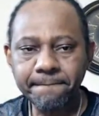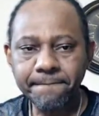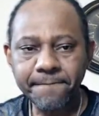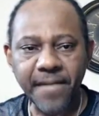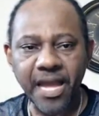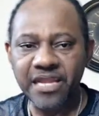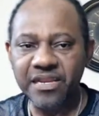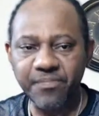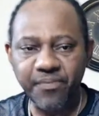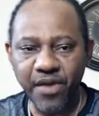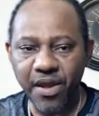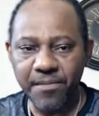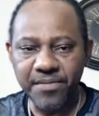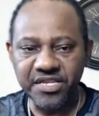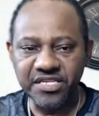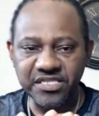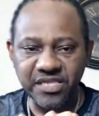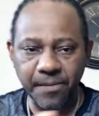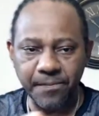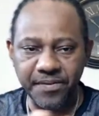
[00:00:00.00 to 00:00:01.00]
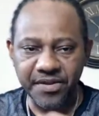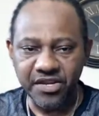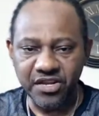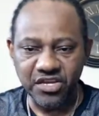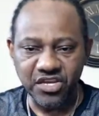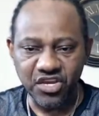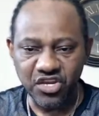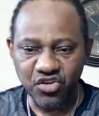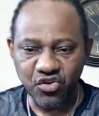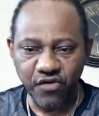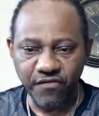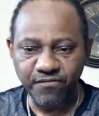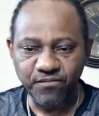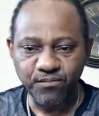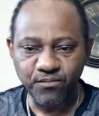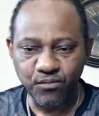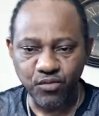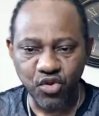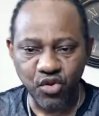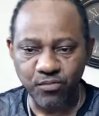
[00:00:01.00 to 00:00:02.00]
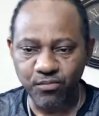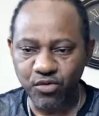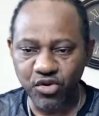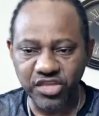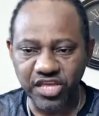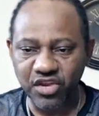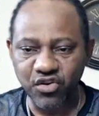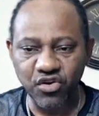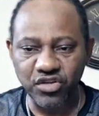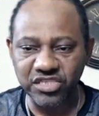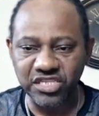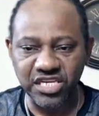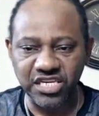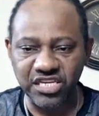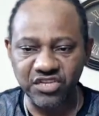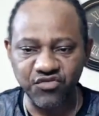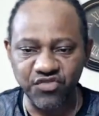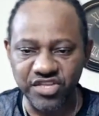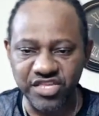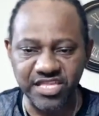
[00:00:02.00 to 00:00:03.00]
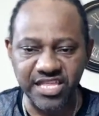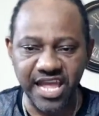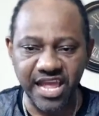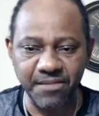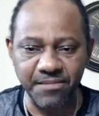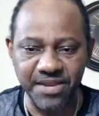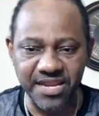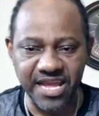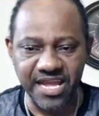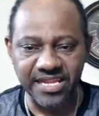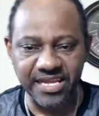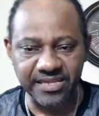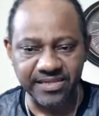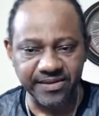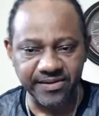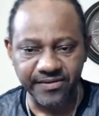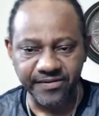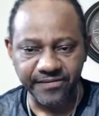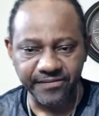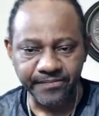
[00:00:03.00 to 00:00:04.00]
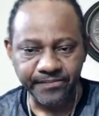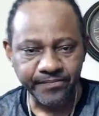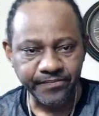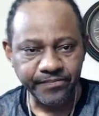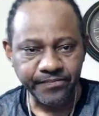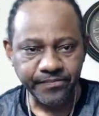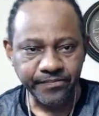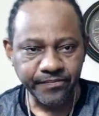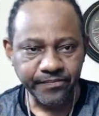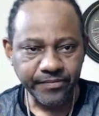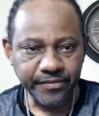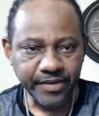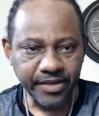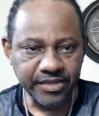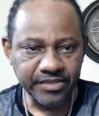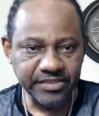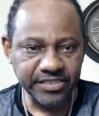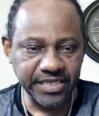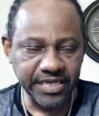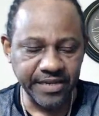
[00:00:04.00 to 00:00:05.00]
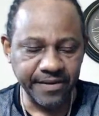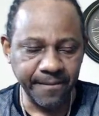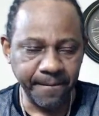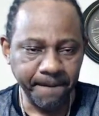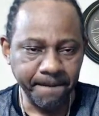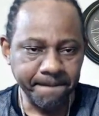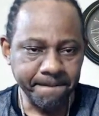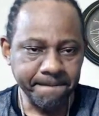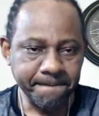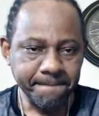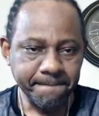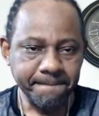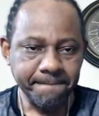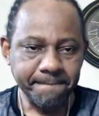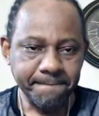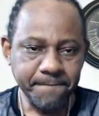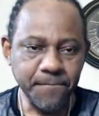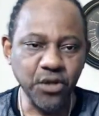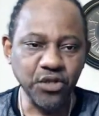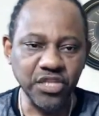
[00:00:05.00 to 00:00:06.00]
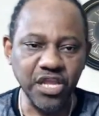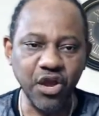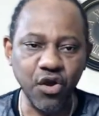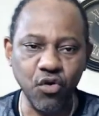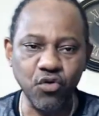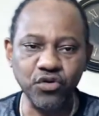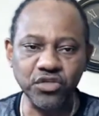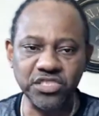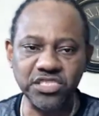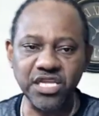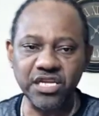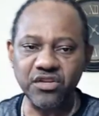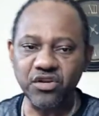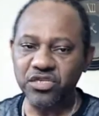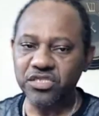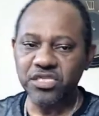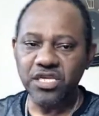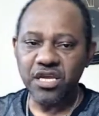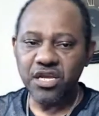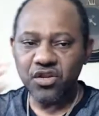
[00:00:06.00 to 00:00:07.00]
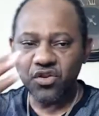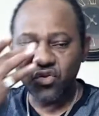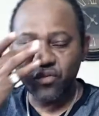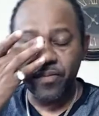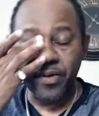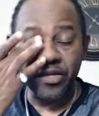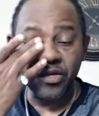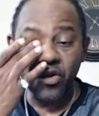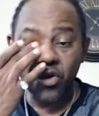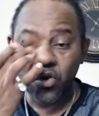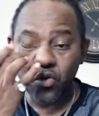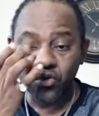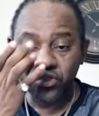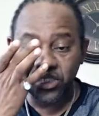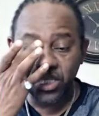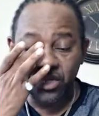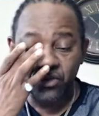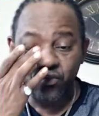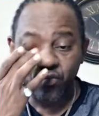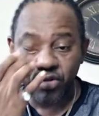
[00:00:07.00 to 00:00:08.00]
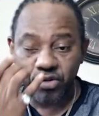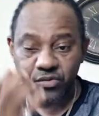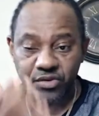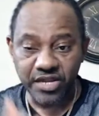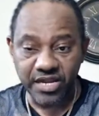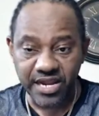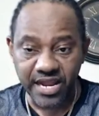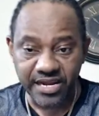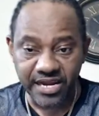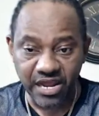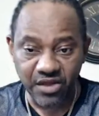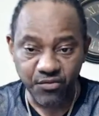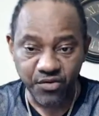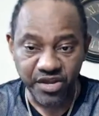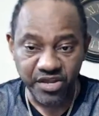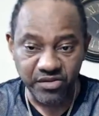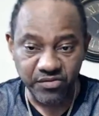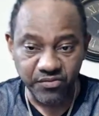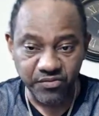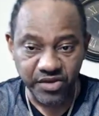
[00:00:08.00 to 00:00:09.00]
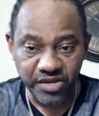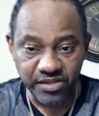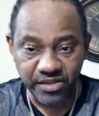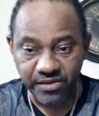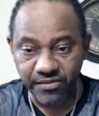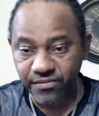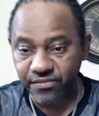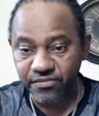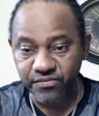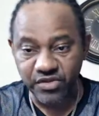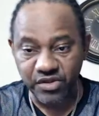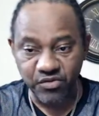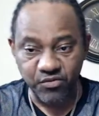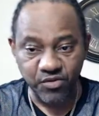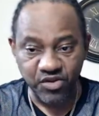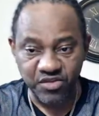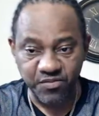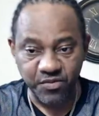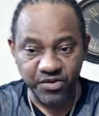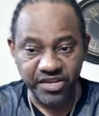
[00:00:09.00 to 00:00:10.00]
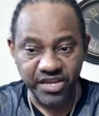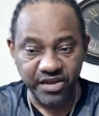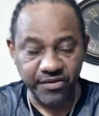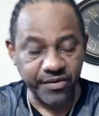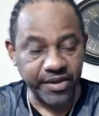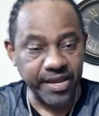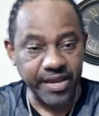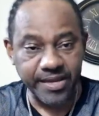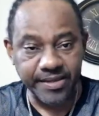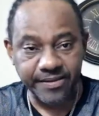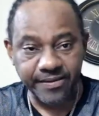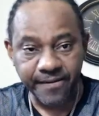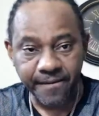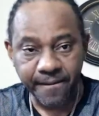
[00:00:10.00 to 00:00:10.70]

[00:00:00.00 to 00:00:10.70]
And prime minister paying again, not much. I don't think it reached 9 million yet, you know. See? But the house, they just look on the house and the land and wait much money acquired.